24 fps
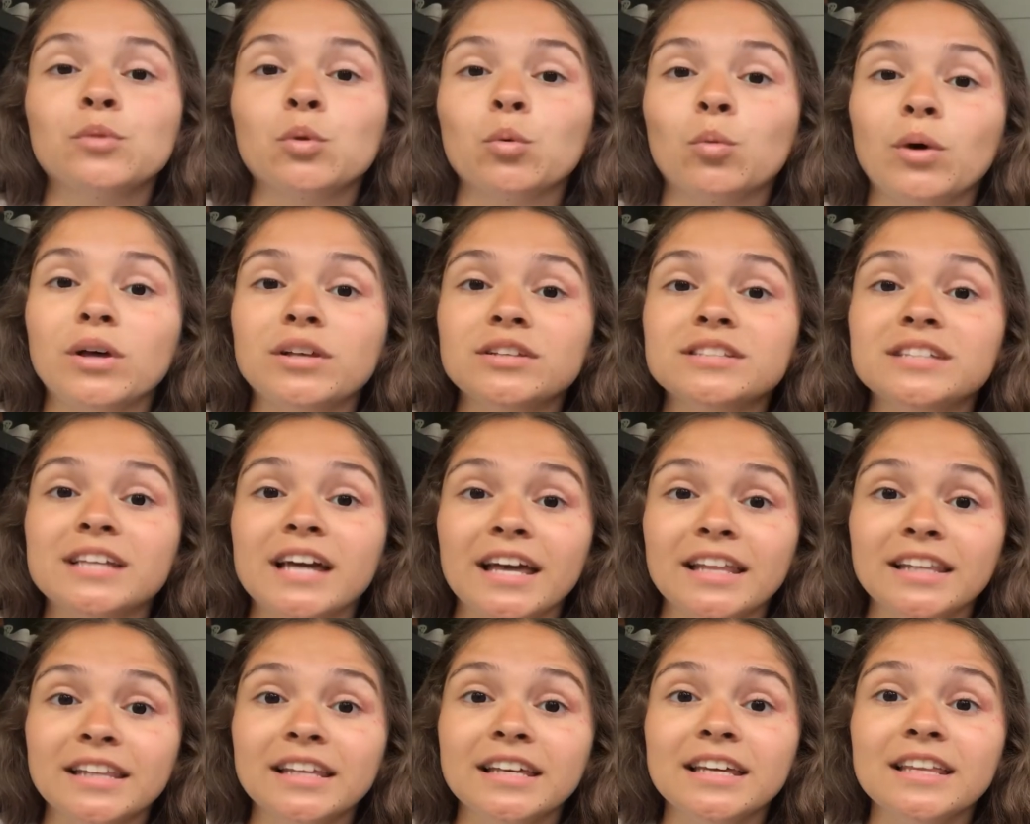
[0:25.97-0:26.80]
Well,
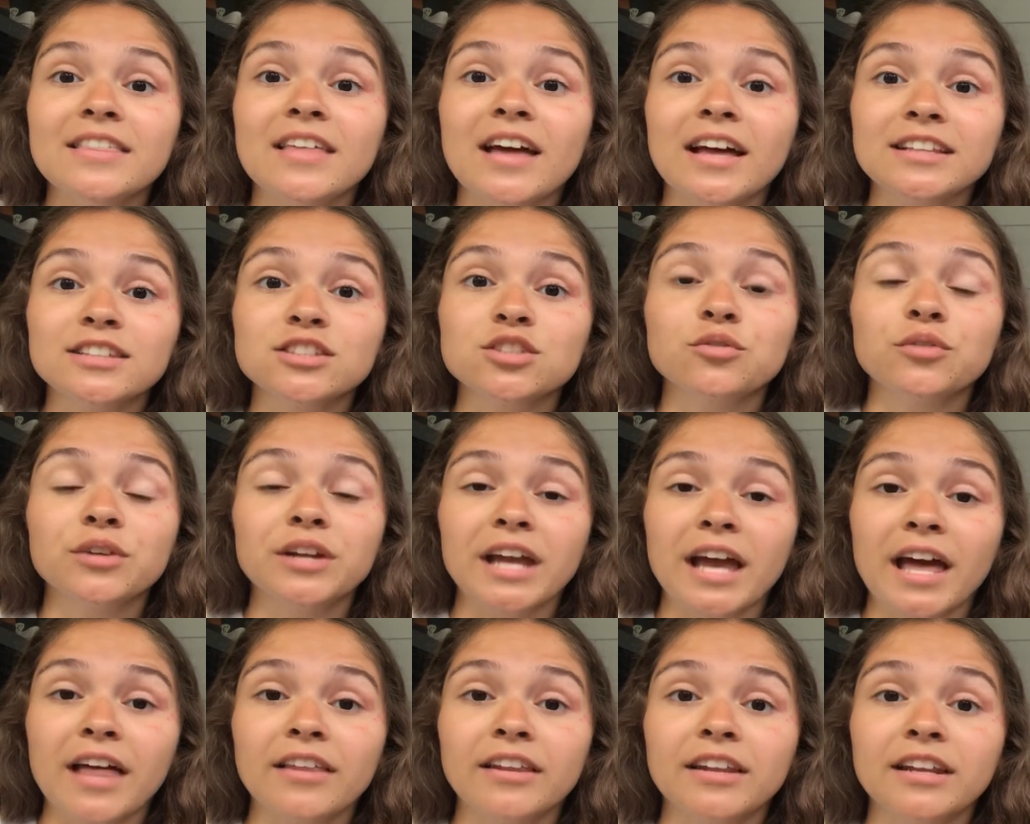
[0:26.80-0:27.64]
sadly, that's the
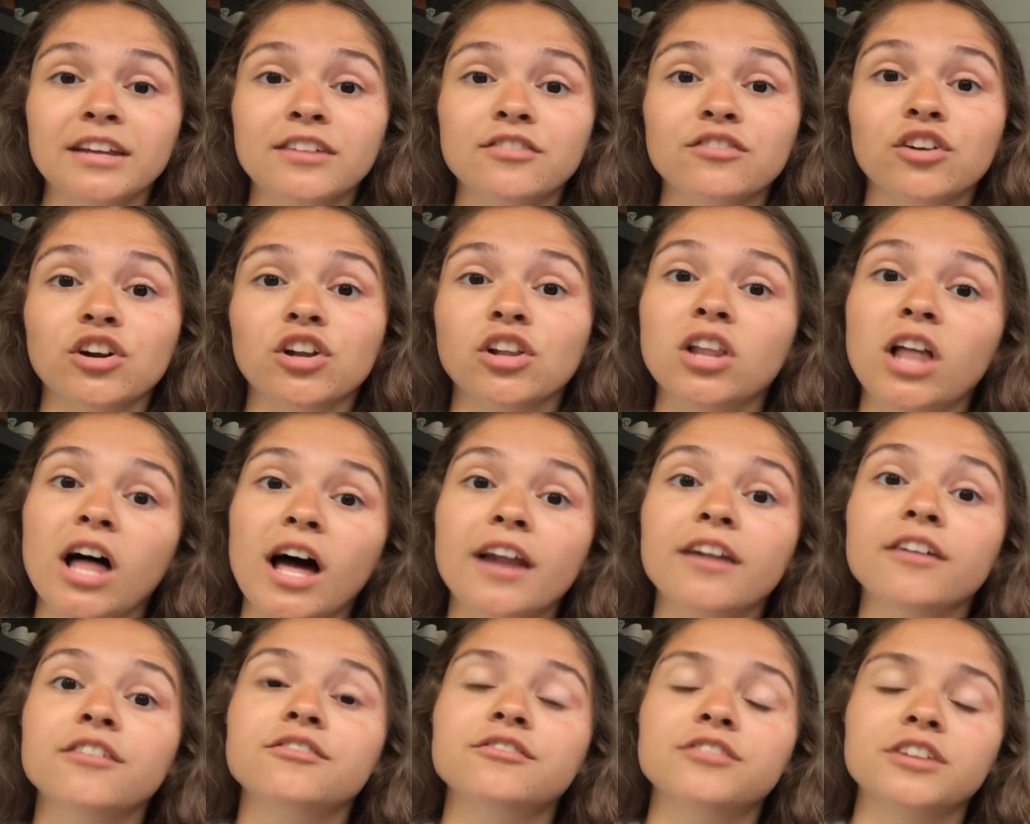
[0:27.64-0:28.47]
reality for a
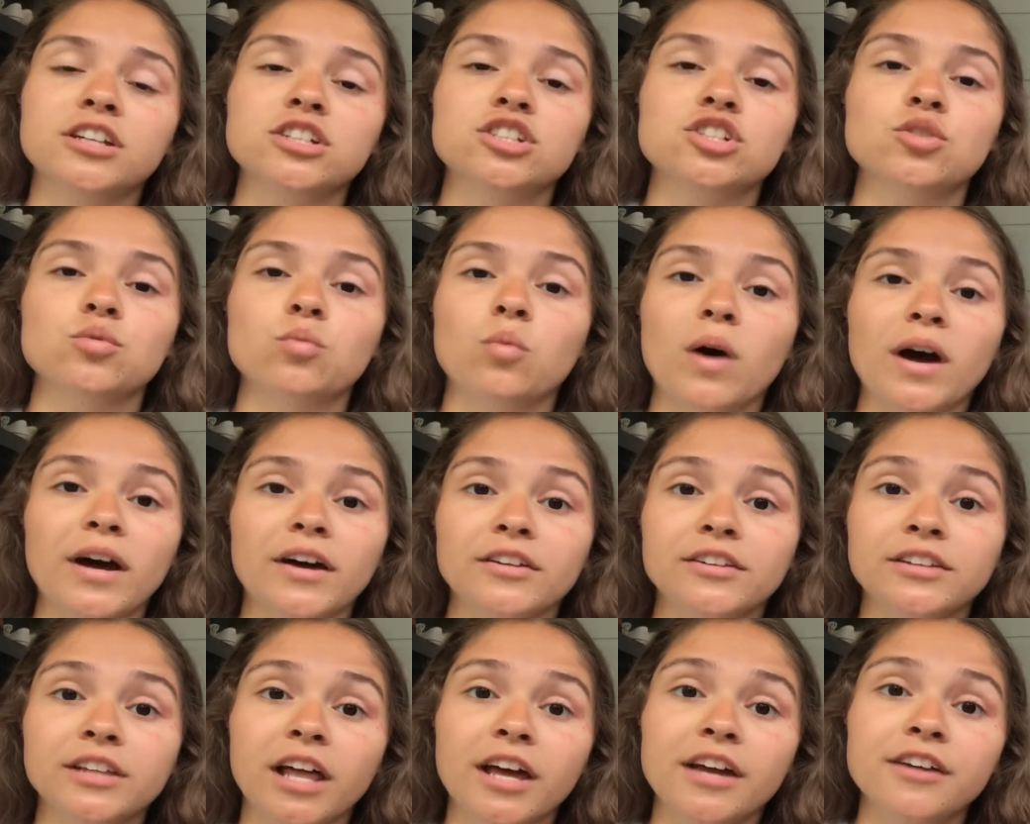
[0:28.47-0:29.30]
lot of fish and
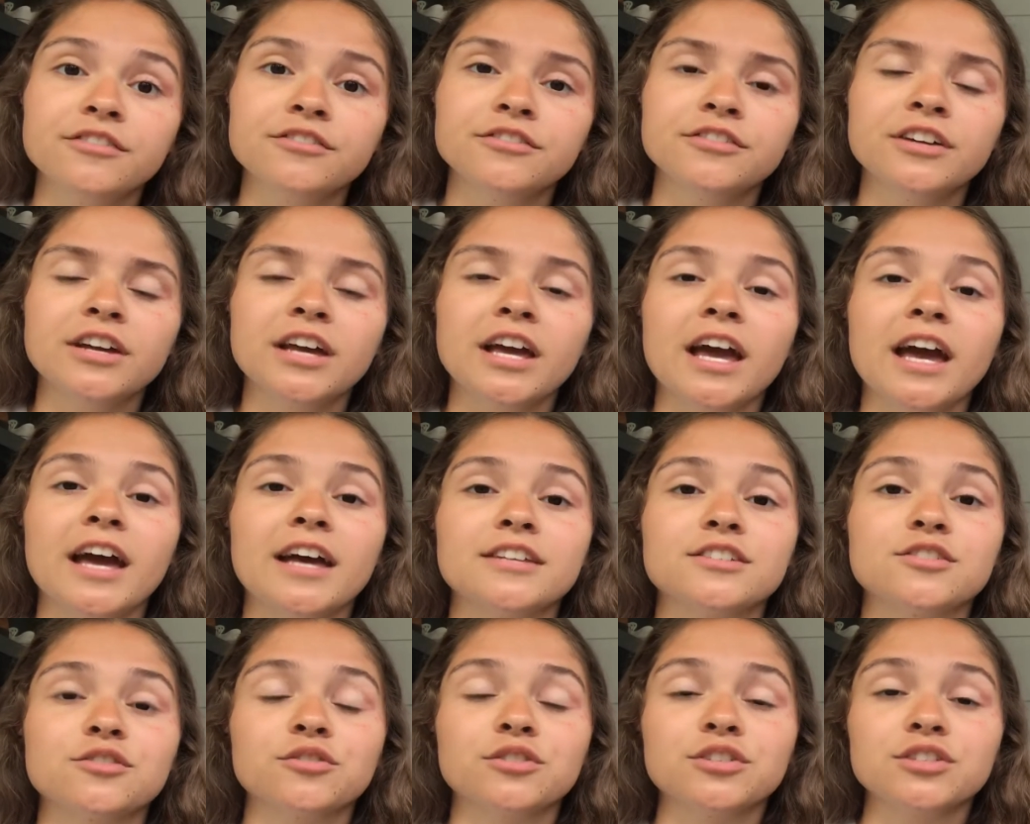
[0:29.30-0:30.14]
wildlife
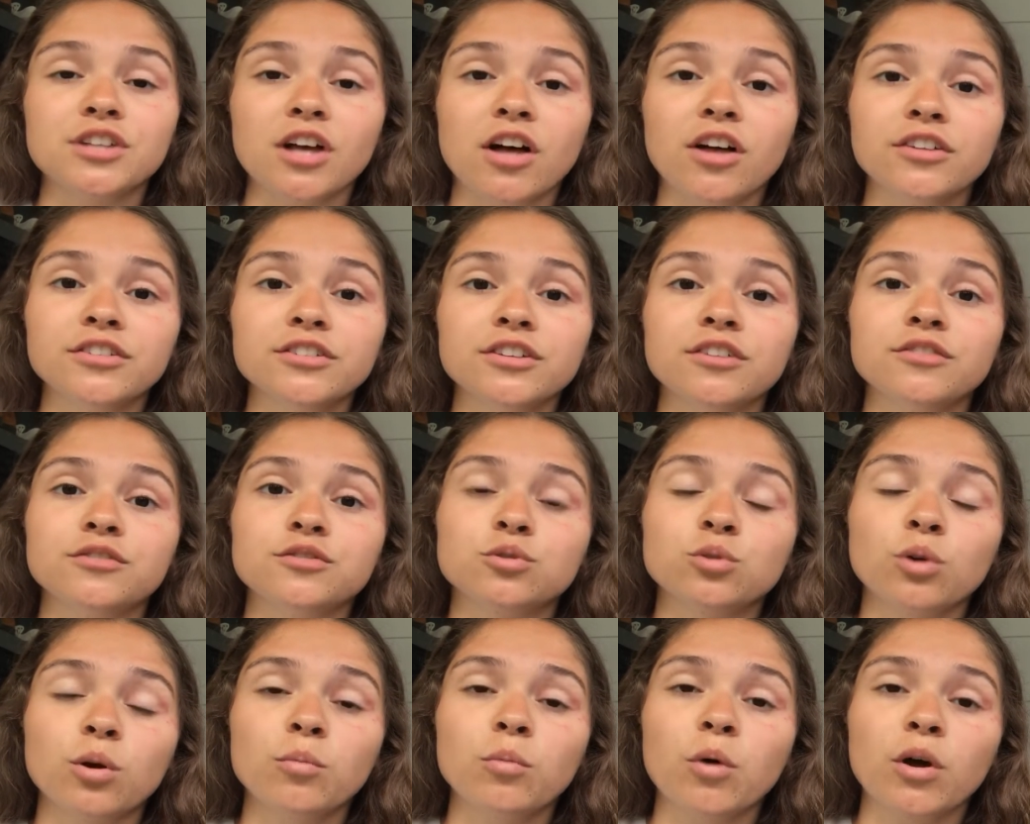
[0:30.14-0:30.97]
as a result of
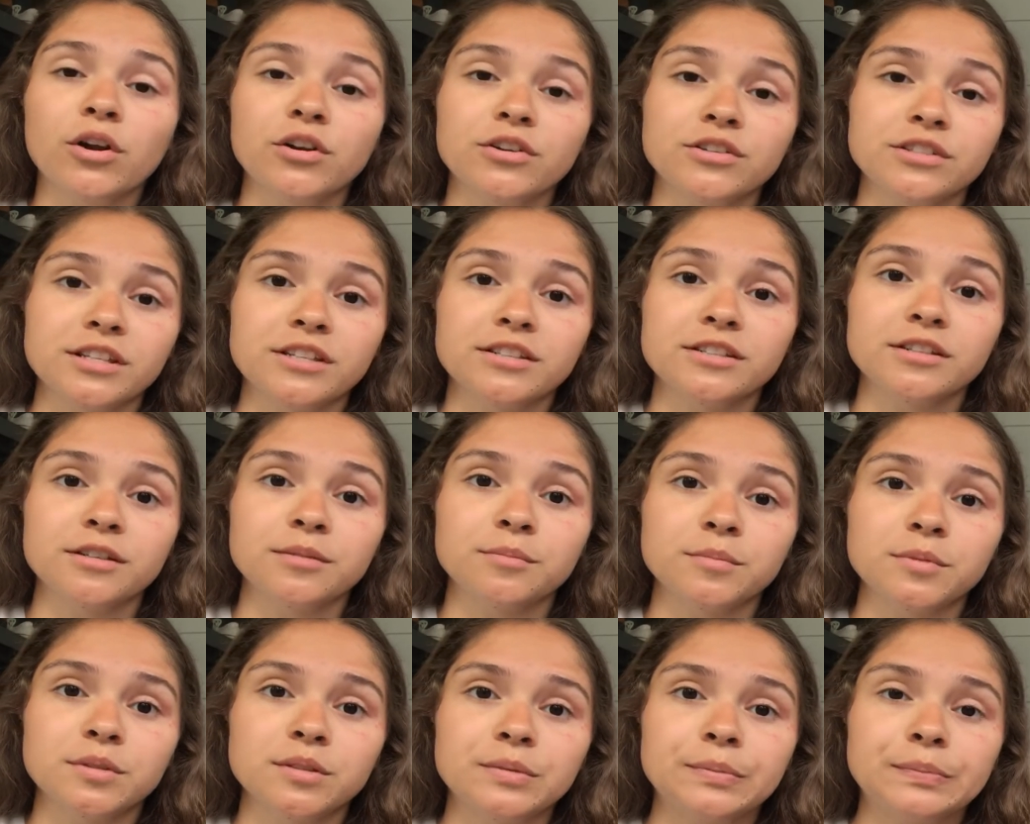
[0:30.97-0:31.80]
stormwater
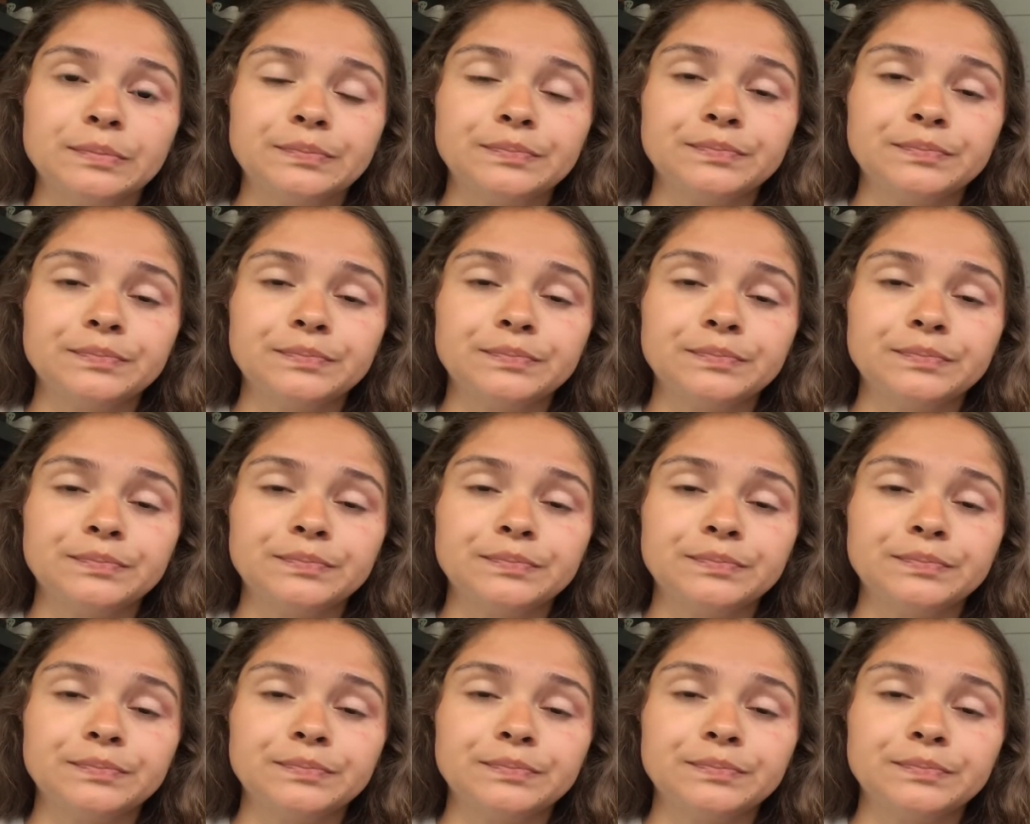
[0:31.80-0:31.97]
systems.